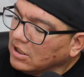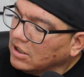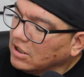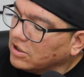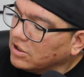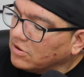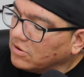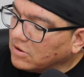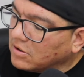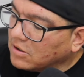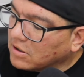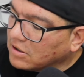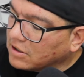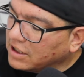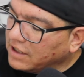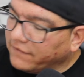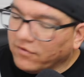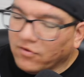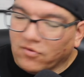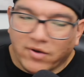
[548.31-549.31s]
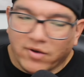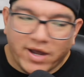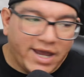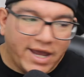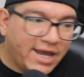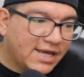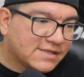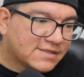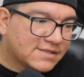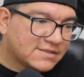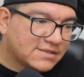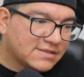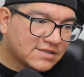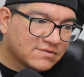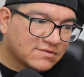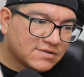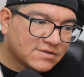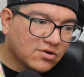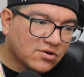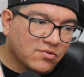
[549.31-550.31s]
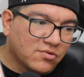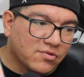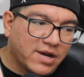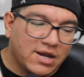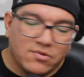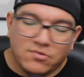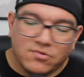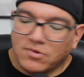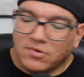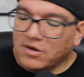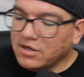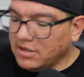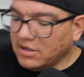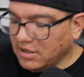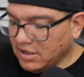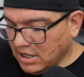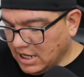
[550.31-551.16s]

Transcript: your giveaways. This was a great one.